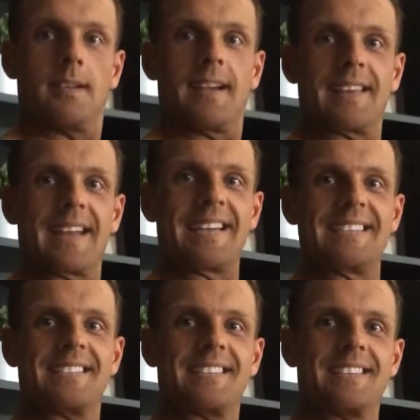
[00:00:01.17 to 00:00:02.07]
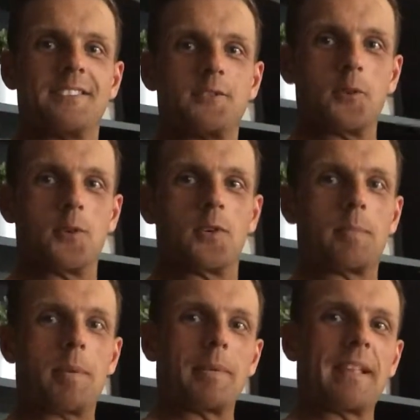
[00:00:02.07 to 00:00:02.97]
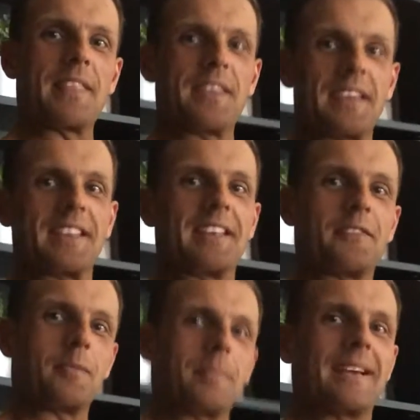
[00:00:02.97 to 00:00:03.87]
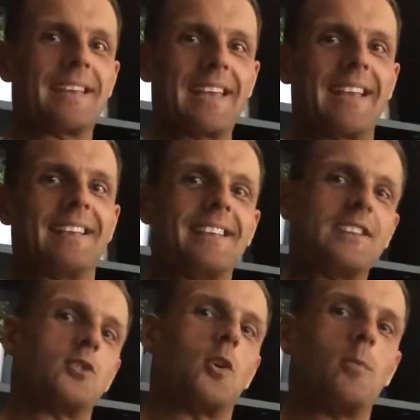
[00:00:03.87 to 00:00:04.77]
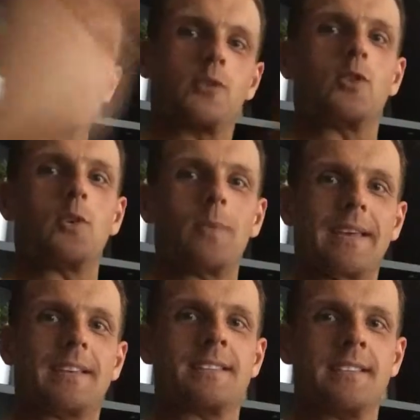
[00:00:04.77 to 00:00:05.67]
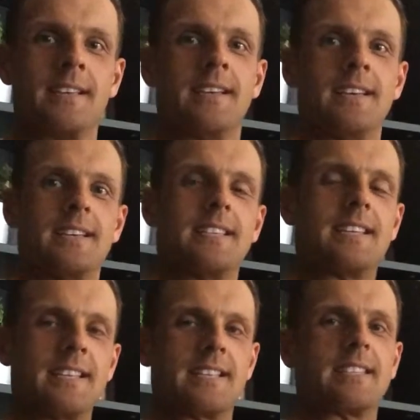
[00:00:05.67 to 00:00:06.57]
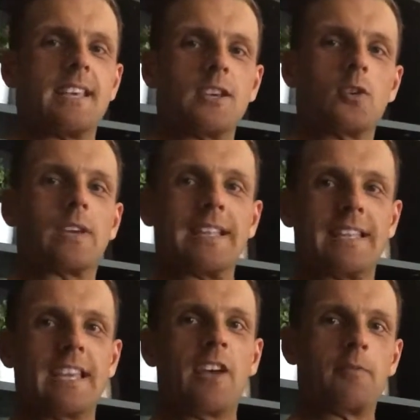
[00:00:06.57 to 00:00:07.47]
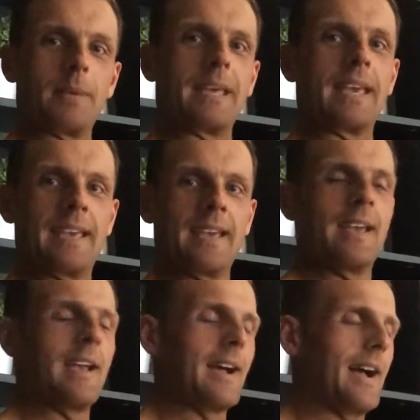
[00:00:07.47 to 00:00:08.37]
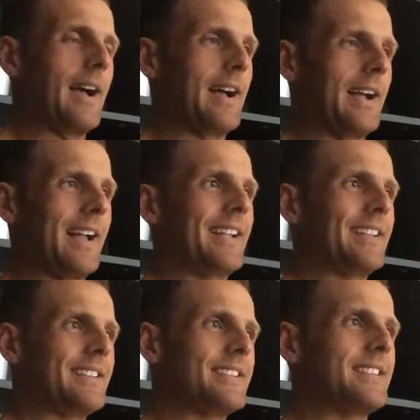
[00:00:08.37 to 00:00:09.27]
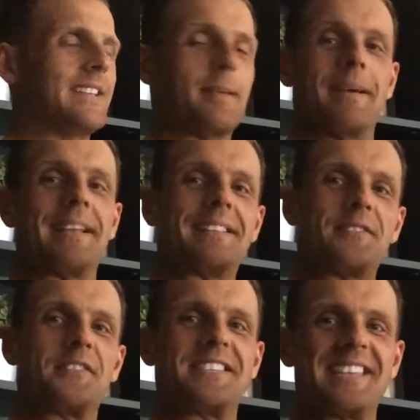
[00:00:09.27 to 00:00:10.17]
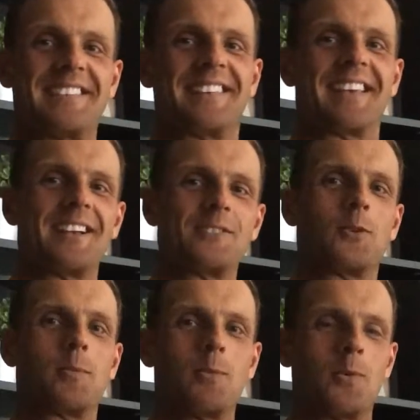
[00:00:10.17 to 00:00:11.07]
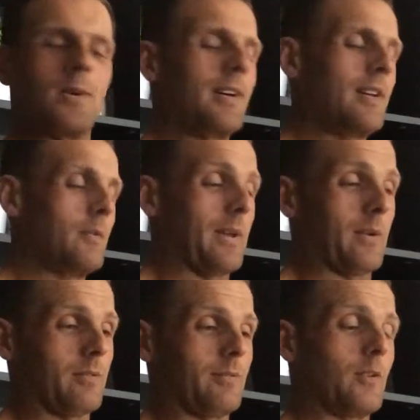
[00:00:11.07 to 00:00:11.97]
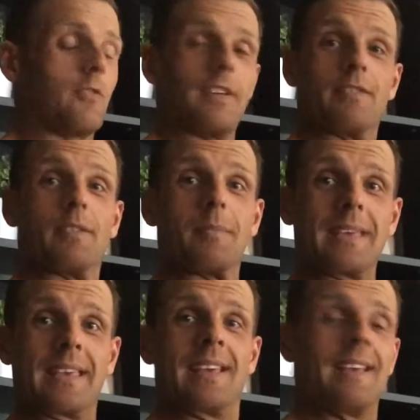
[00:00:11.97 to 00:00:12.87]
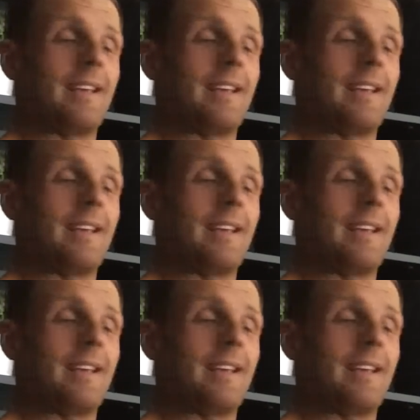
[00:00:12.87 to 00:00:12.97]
Hi guys, so you probably didn't think you'd hear from me again. It's almost 2 weeks since the UKDFBA and yep, in a different setting as normal. Well, not really for me.